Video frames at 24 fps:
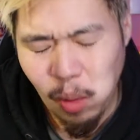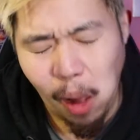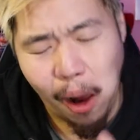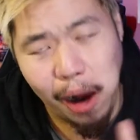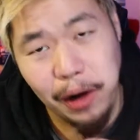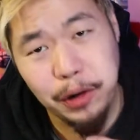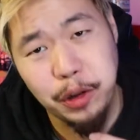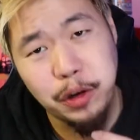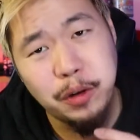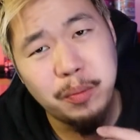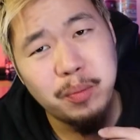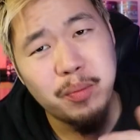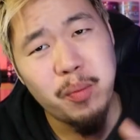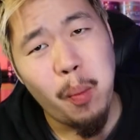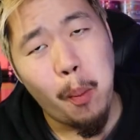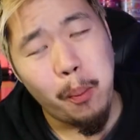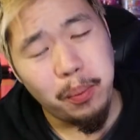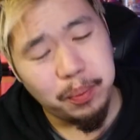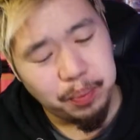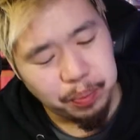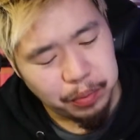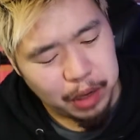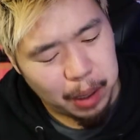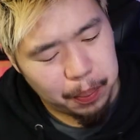I don't know.
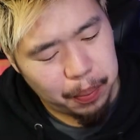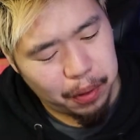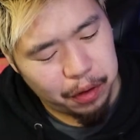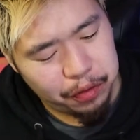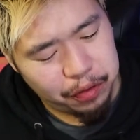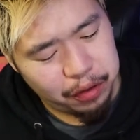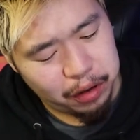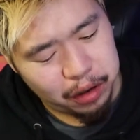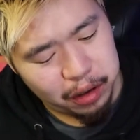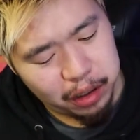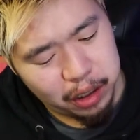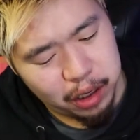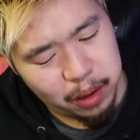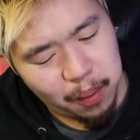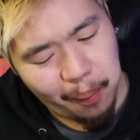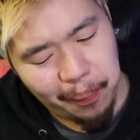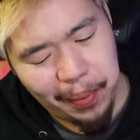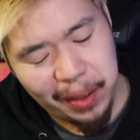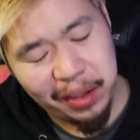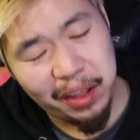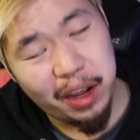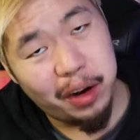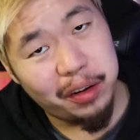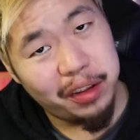I personally,
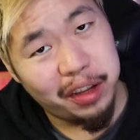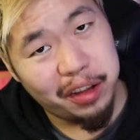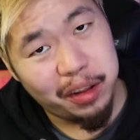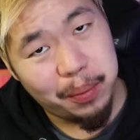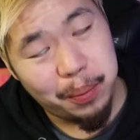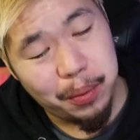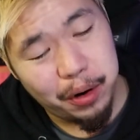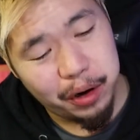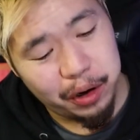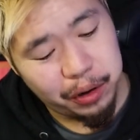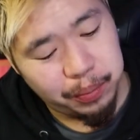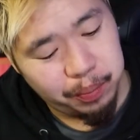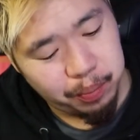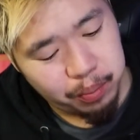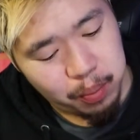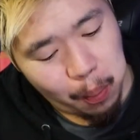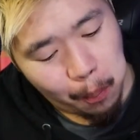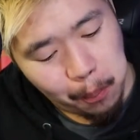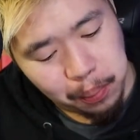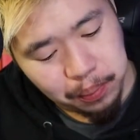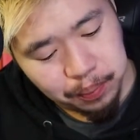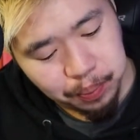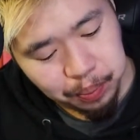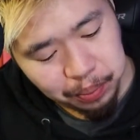I think I'll take the burger,
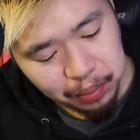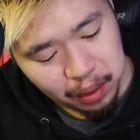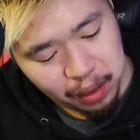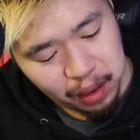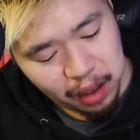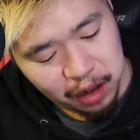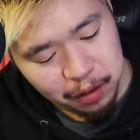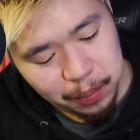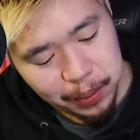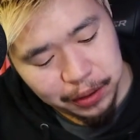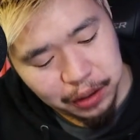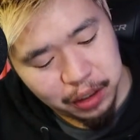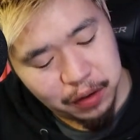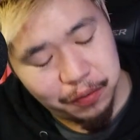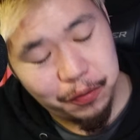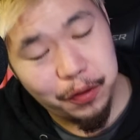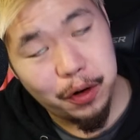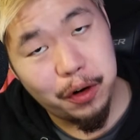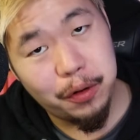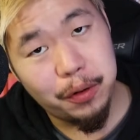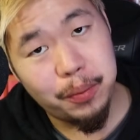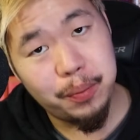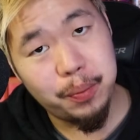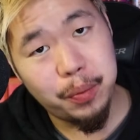especially if
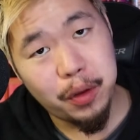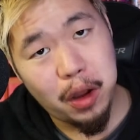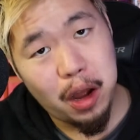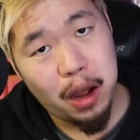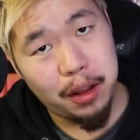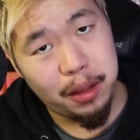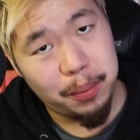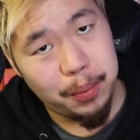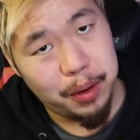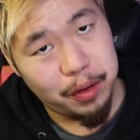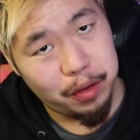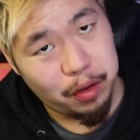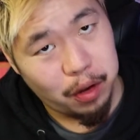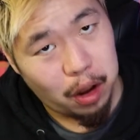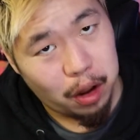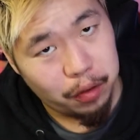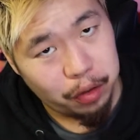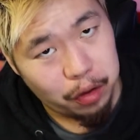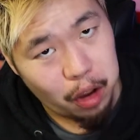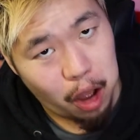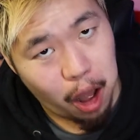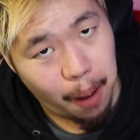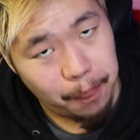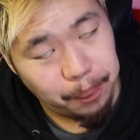your condiments
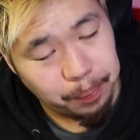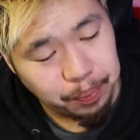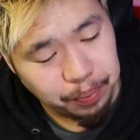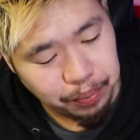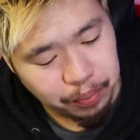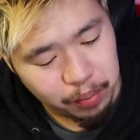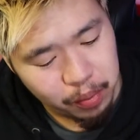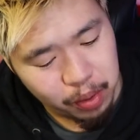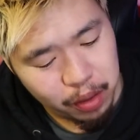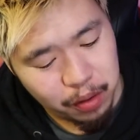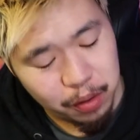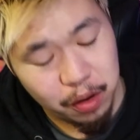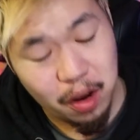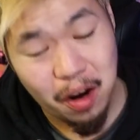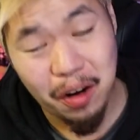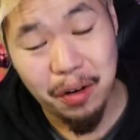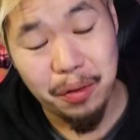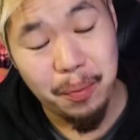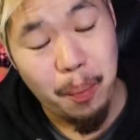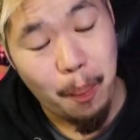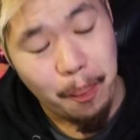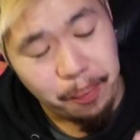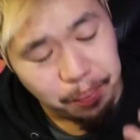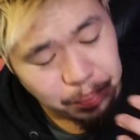on top.
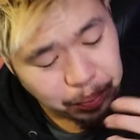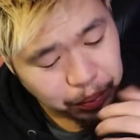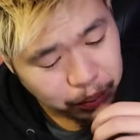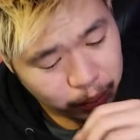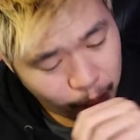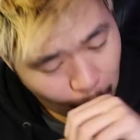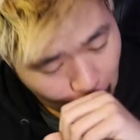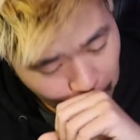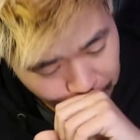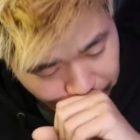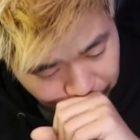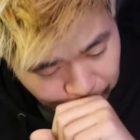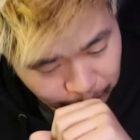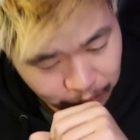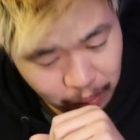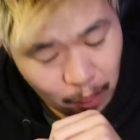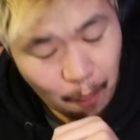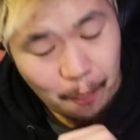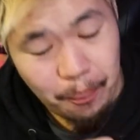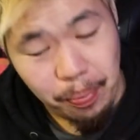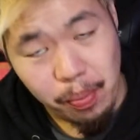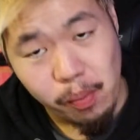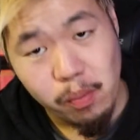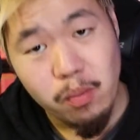Sorry,
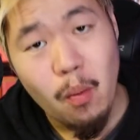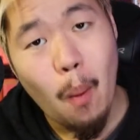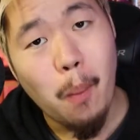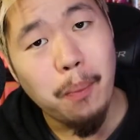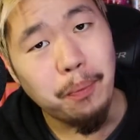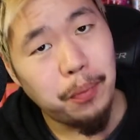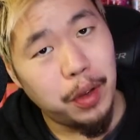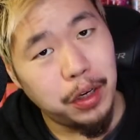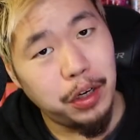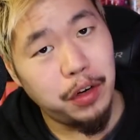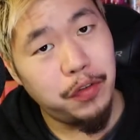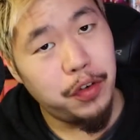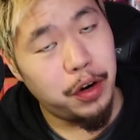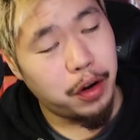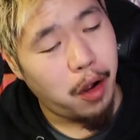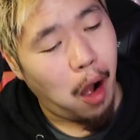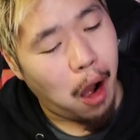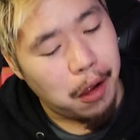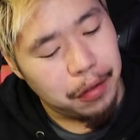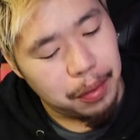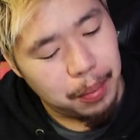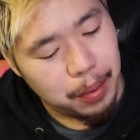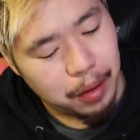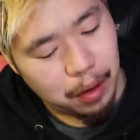especially if your
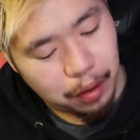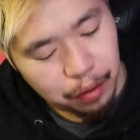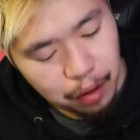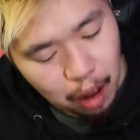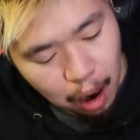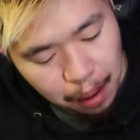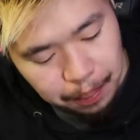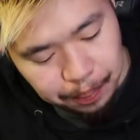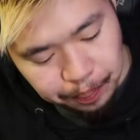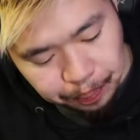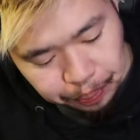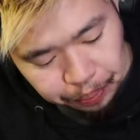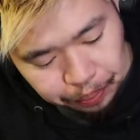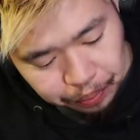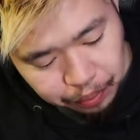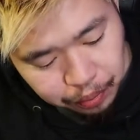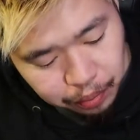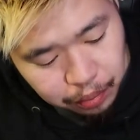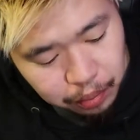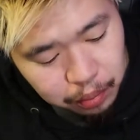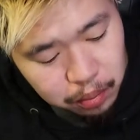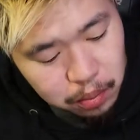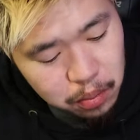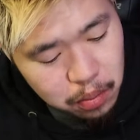condiments on top
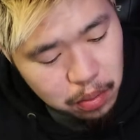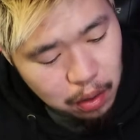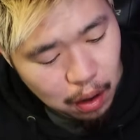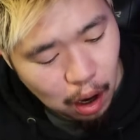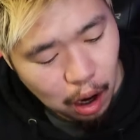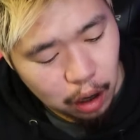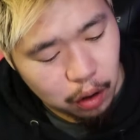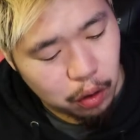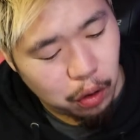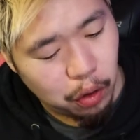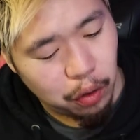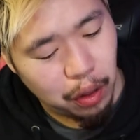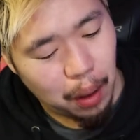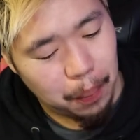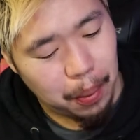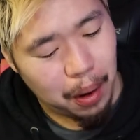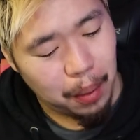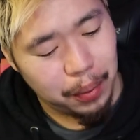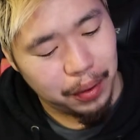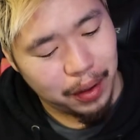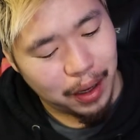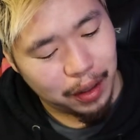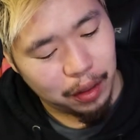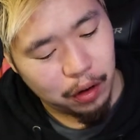are cold. I'll
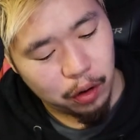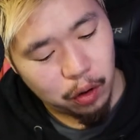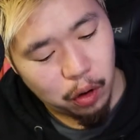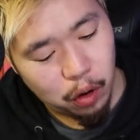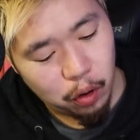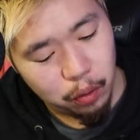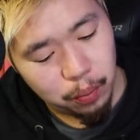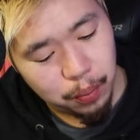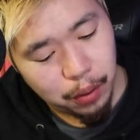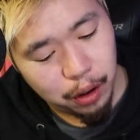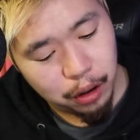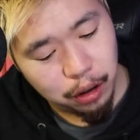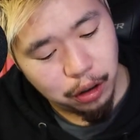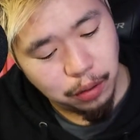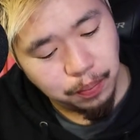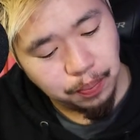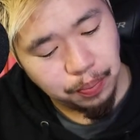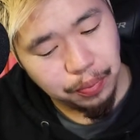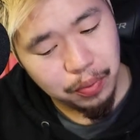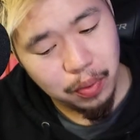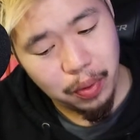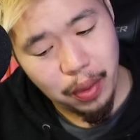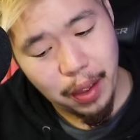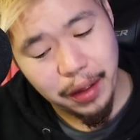probably get the cold burger
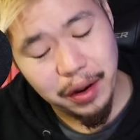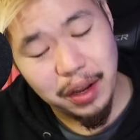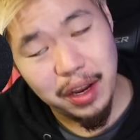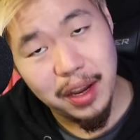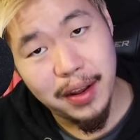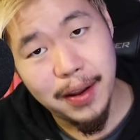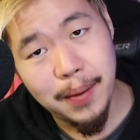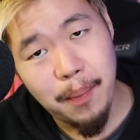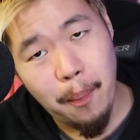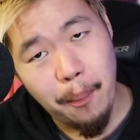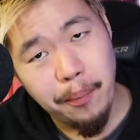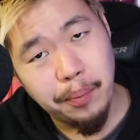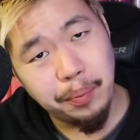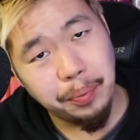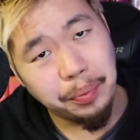and eat it.